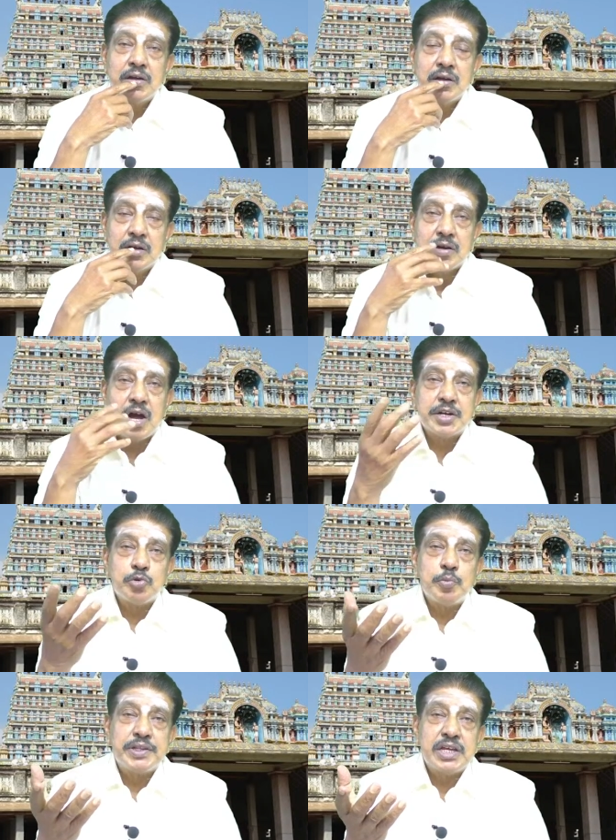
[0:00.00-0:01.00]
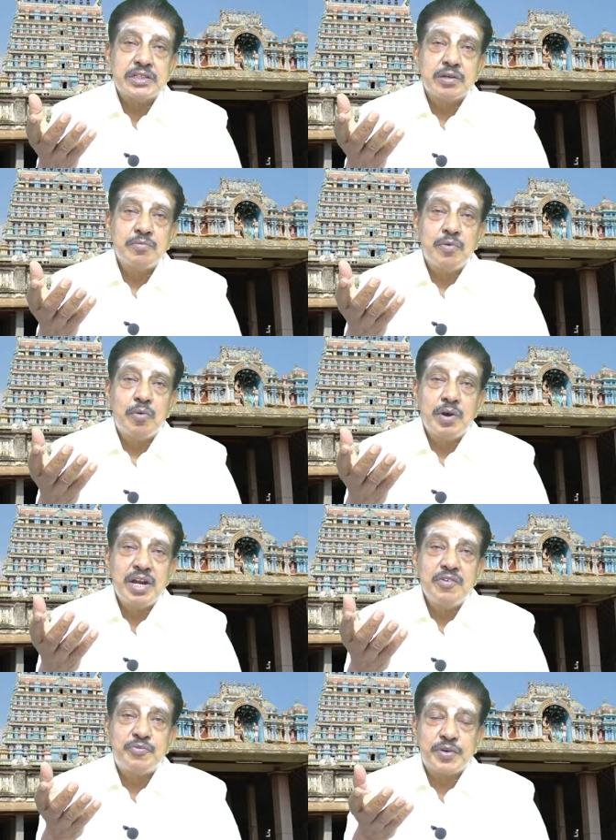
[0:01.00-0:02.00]
got Upadesam
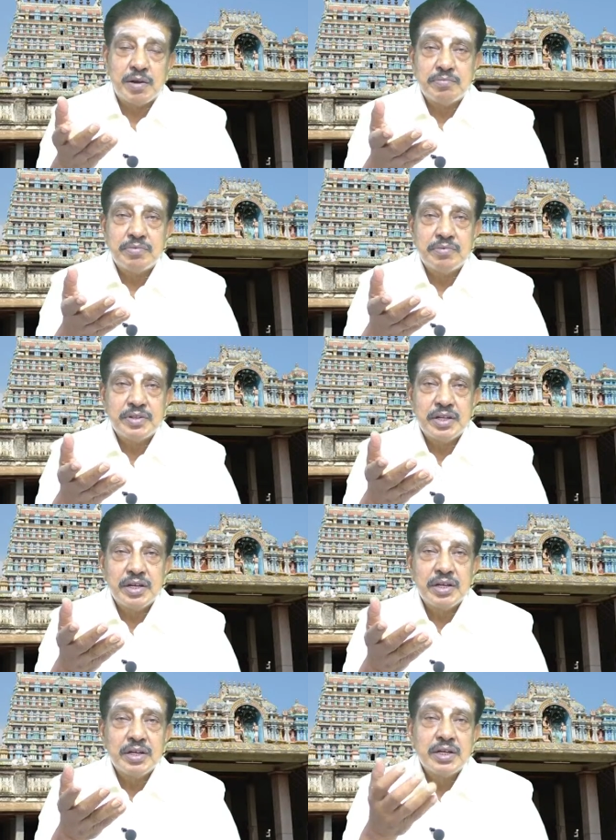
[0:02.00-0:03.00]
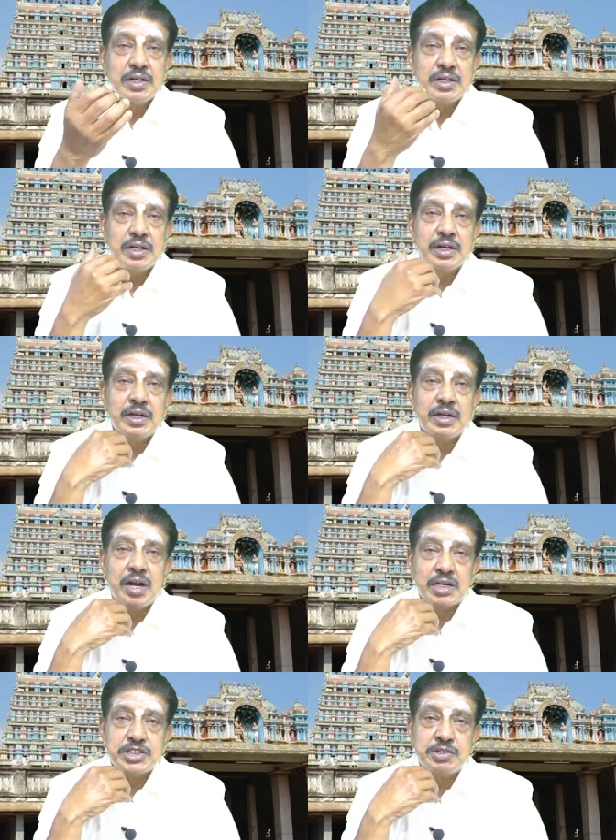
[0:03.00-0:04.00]
only from
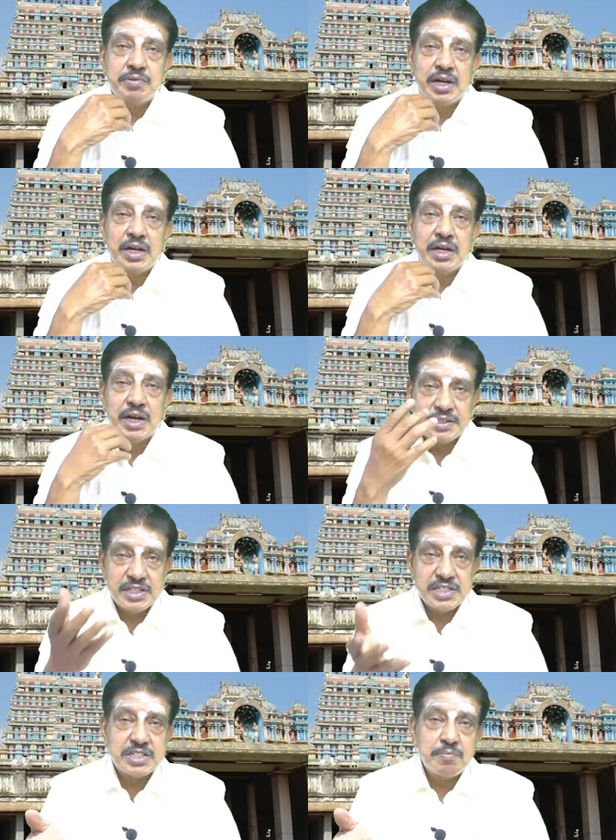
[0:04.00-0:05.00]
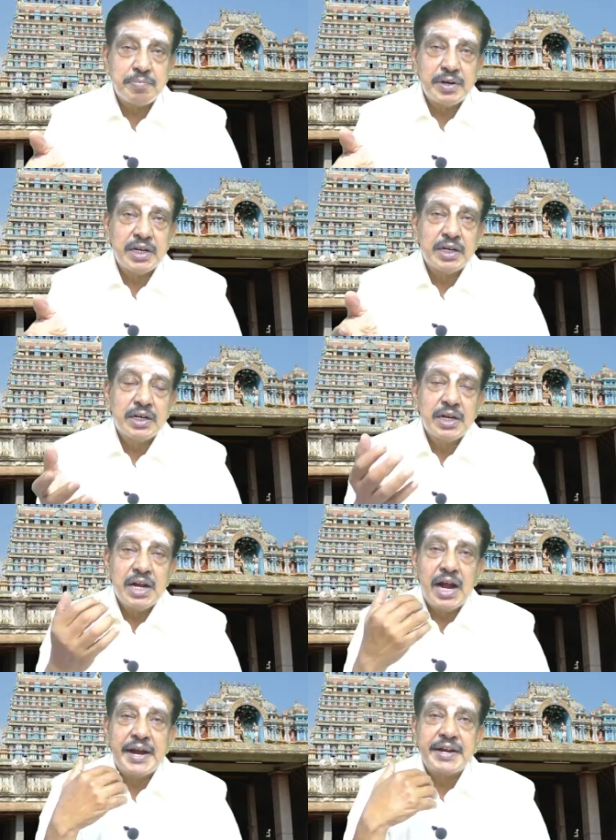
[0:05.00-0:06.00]
Lord Shiva at this temple
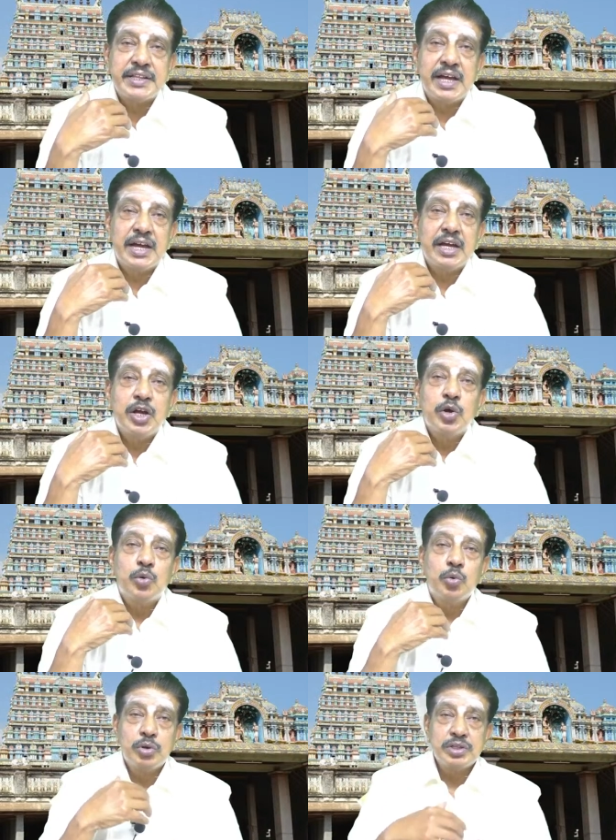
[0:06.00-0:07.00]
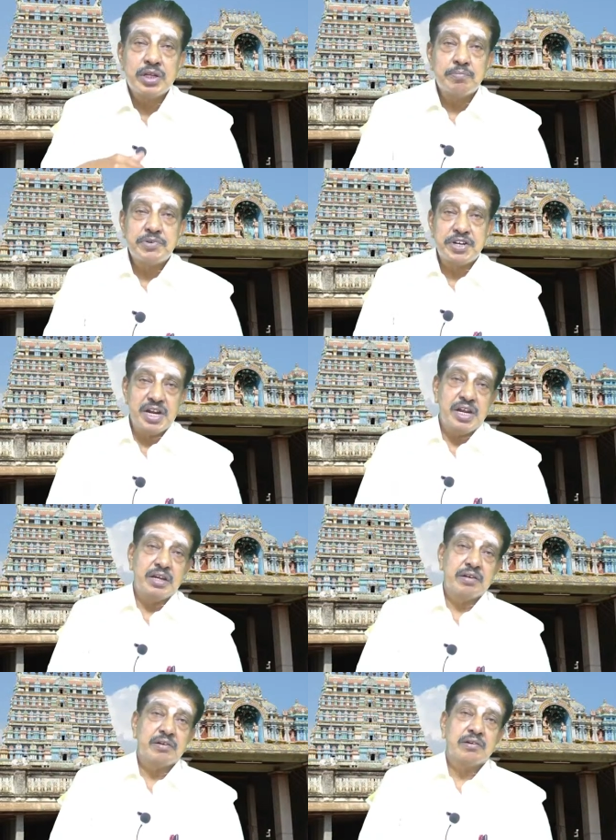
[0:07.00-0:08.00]
under the Kurundam tree.
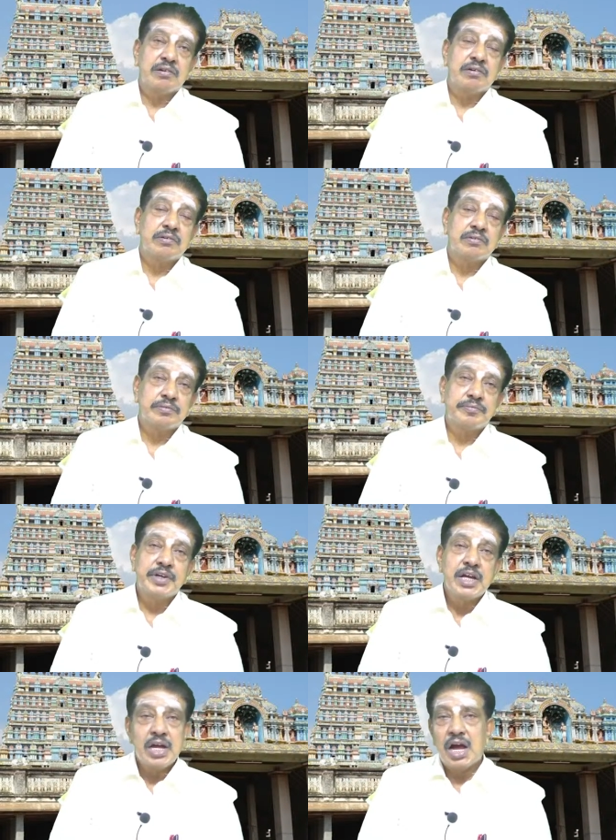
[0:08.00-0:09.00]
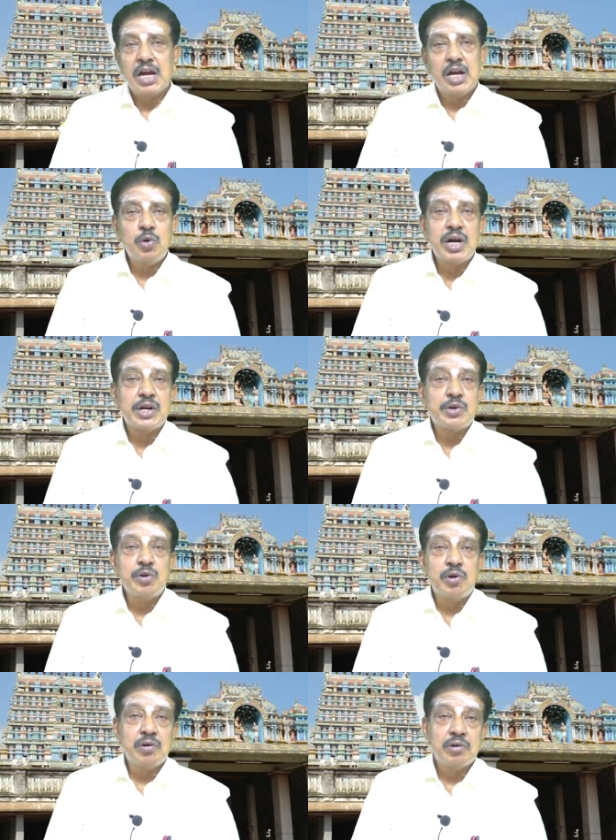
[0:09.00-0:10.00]
I do not
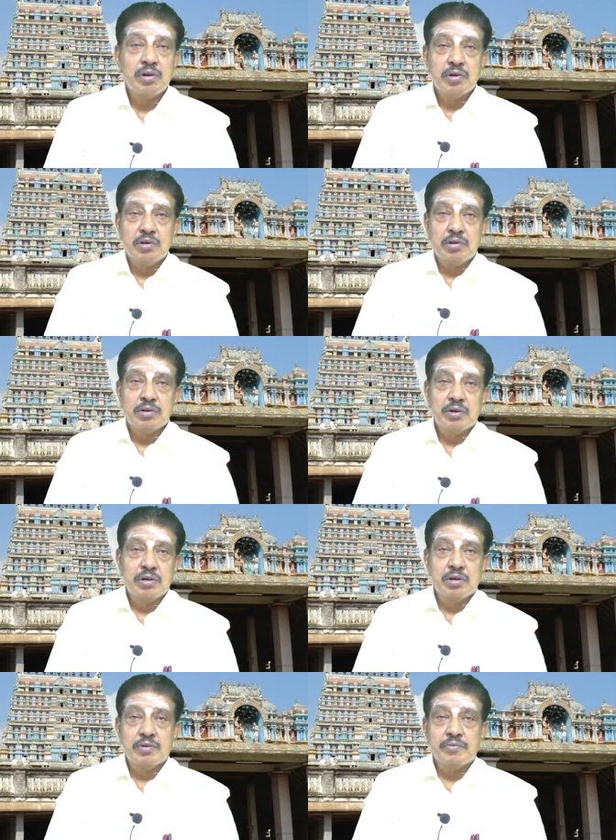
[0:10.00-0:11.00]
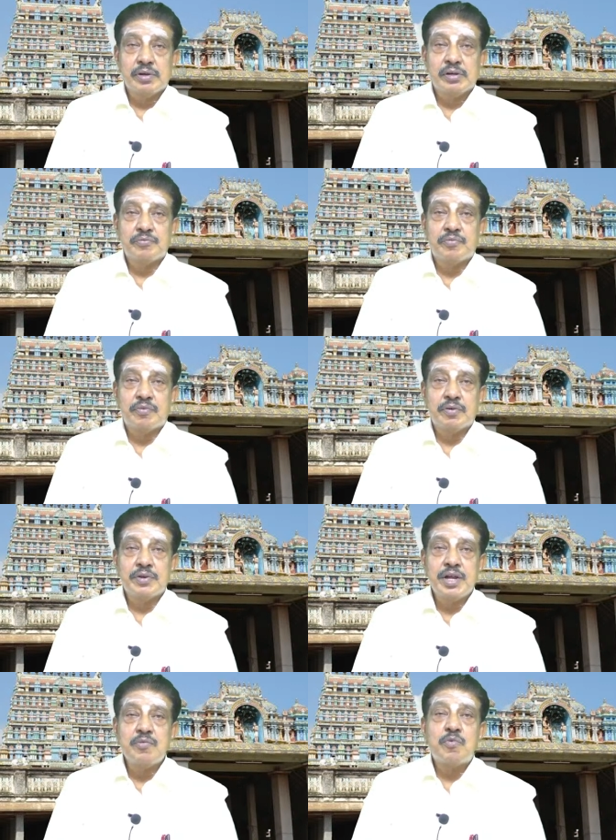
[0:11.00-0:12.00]
know
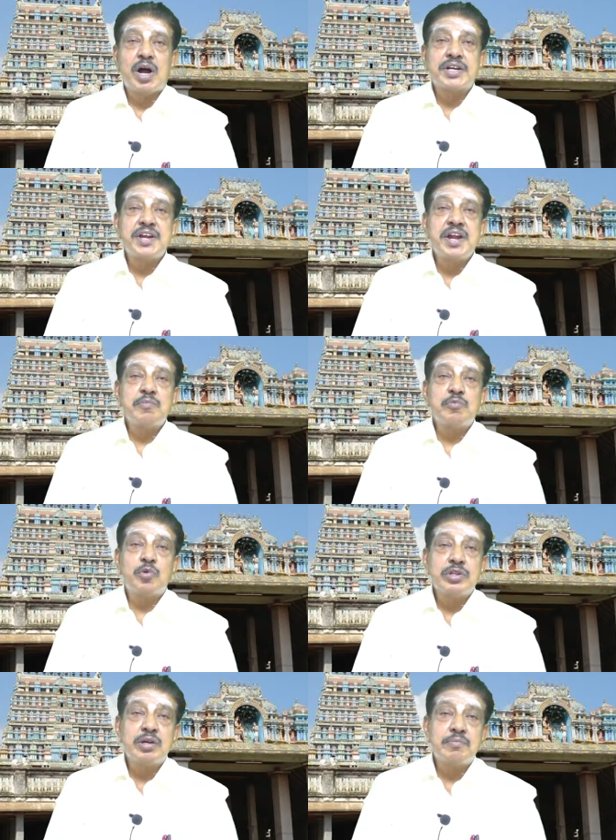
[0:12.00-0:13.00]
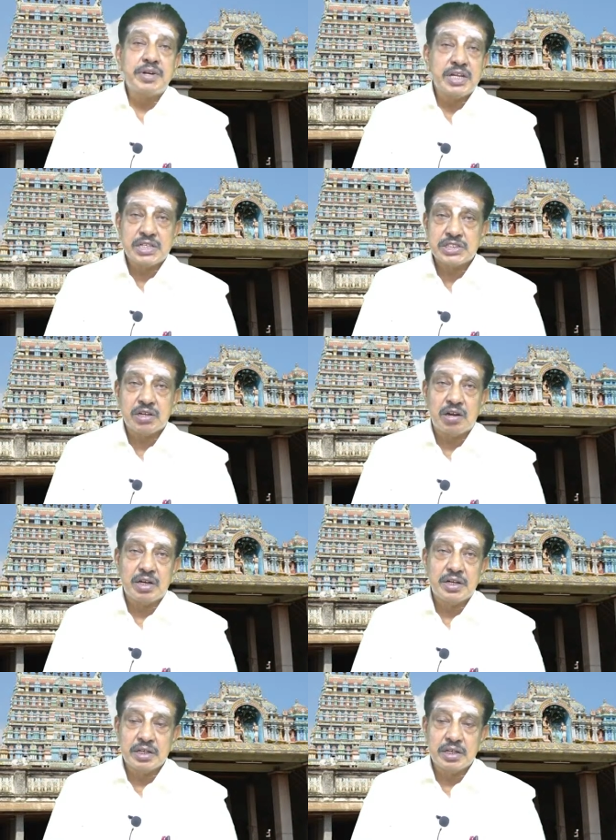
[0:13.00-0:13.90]
in what name Kurundam tree is called.